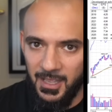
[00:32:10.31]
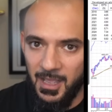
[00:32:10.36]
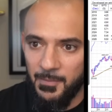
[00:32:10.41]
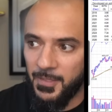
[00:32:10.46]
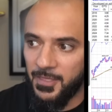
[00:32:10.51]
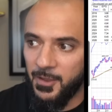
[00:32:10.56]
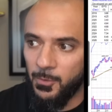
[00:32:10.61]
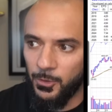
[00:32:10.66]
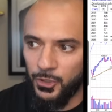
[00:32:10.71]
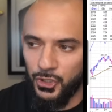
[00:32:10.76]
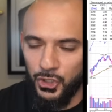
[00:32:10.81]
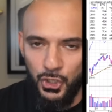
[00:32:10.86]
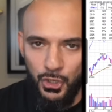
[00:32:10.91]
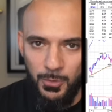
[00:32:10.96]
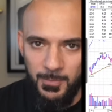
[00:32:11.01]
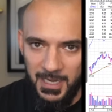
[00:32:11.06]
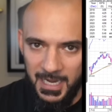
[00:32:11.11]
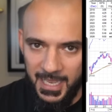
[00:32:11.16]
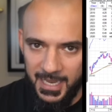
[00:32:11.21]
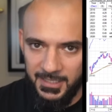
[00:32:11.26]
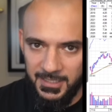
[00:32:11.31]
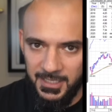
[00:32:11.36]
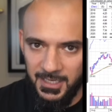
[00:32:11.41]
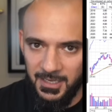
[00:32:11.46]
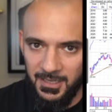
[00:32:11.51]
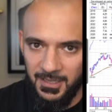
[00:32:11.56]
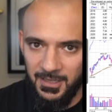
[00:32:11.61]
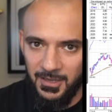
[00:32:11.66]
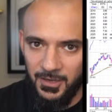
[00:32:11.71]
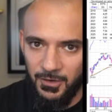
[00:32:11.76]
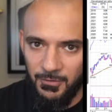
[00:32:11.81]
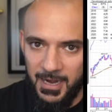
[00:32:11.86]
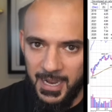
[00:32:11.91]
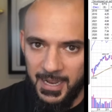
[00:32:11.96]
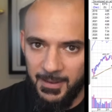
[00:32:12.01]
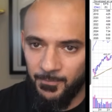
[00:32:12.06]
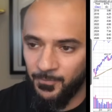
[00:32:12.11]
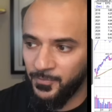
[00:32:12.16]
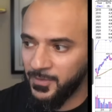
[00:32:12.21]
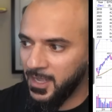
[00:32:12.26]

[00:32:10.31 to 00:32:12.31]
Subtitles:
but they were accumulating, all right?